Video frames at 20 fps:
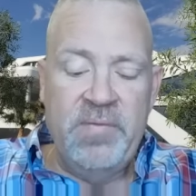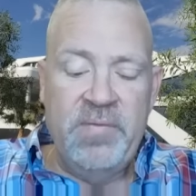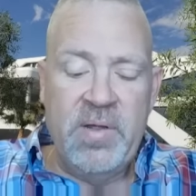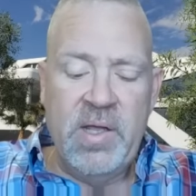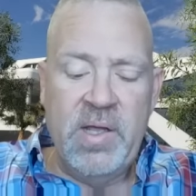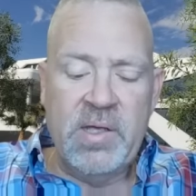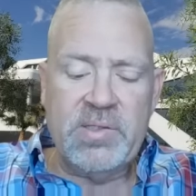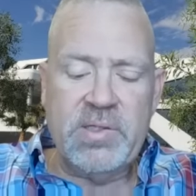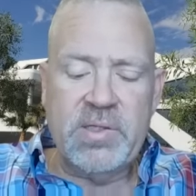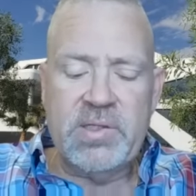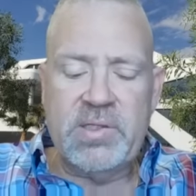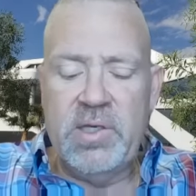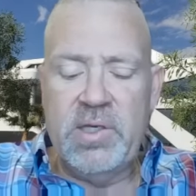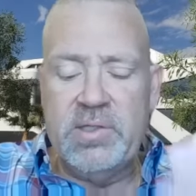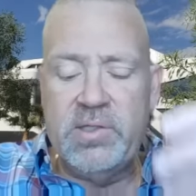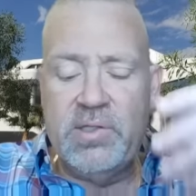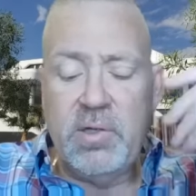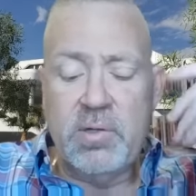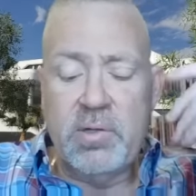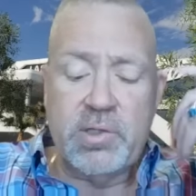And Vanessa
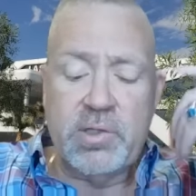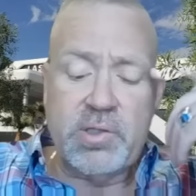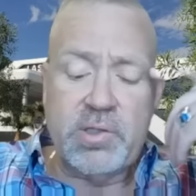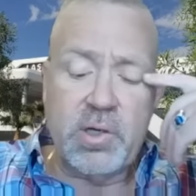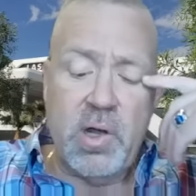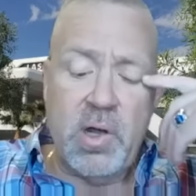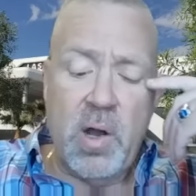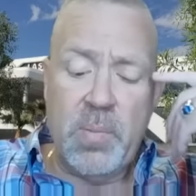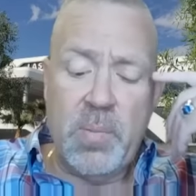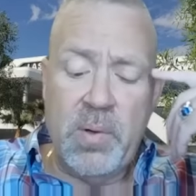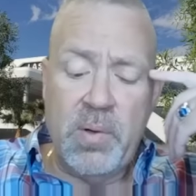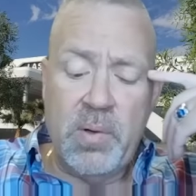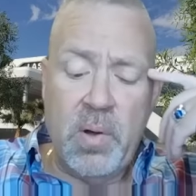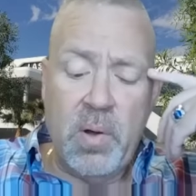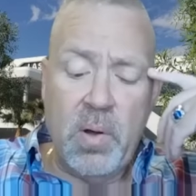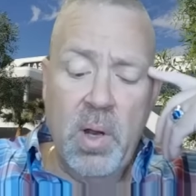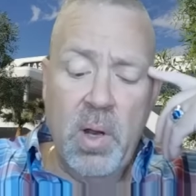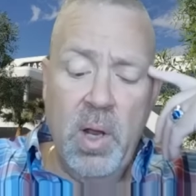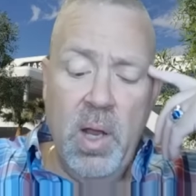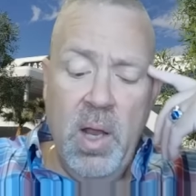says, "Dear Mr.
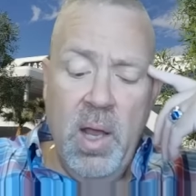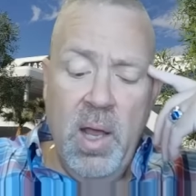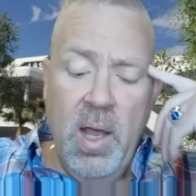Carpenter,